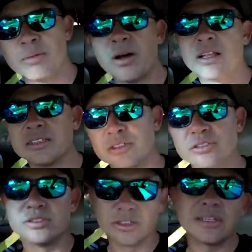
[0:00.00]
a mullet, two
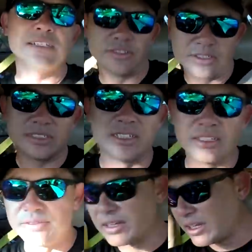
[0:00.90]
snook, as you can see in
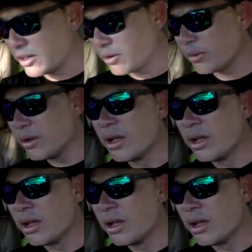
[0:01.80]
the video.